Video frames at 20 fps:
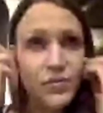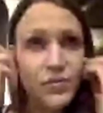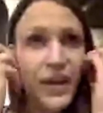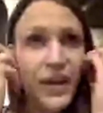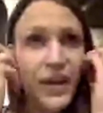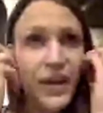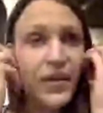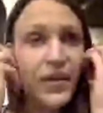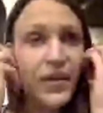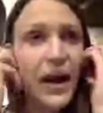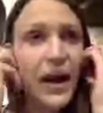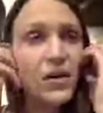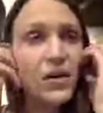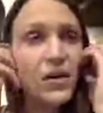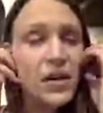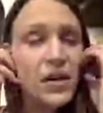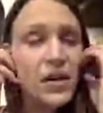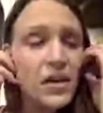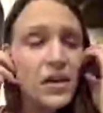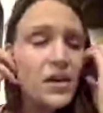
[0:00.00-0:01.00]
figure out
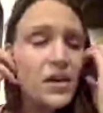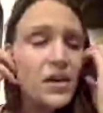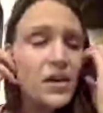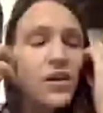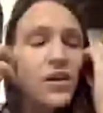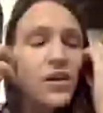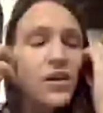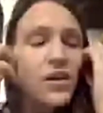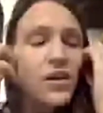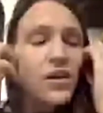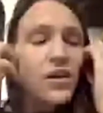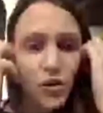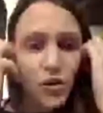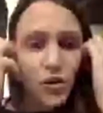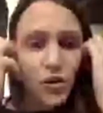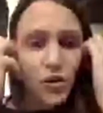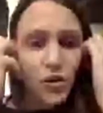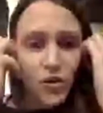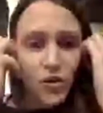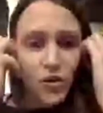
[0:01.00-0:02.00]
3 or
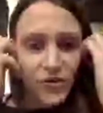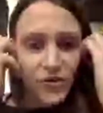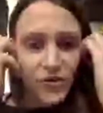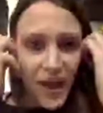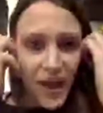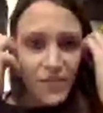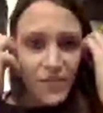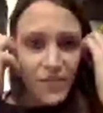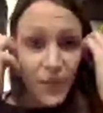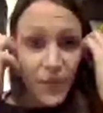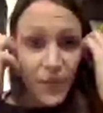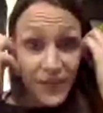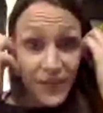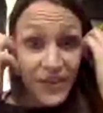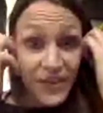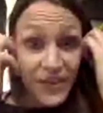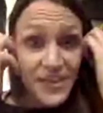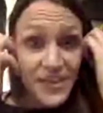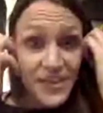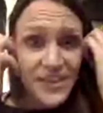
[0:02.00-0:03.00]
4 or 5
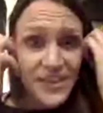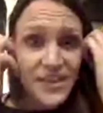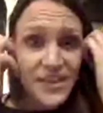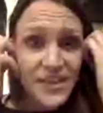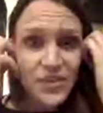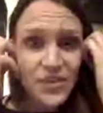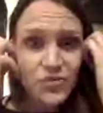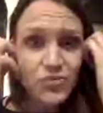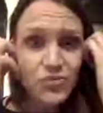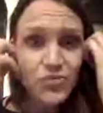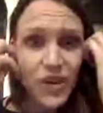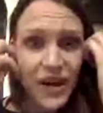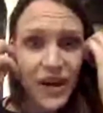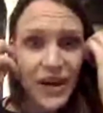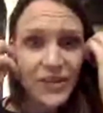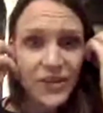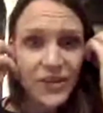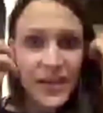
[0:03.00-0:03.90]
breakfasts that really,